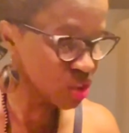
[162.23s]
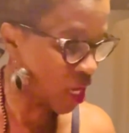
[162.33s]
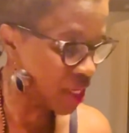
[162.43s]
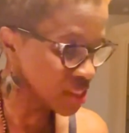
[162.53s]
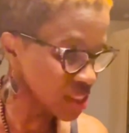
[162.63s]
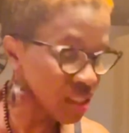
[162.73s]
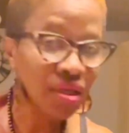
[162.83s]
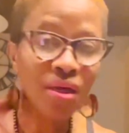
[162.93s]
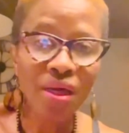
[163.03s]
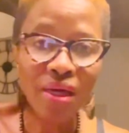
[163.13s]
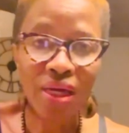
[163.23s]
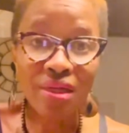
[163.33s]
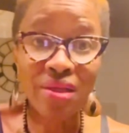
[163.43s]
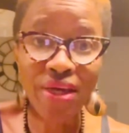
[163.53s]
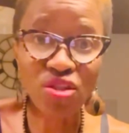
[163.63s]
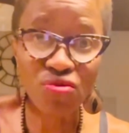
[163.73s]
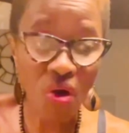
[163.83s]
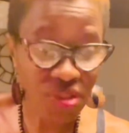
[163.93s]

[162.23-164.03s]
chai seed in the next round.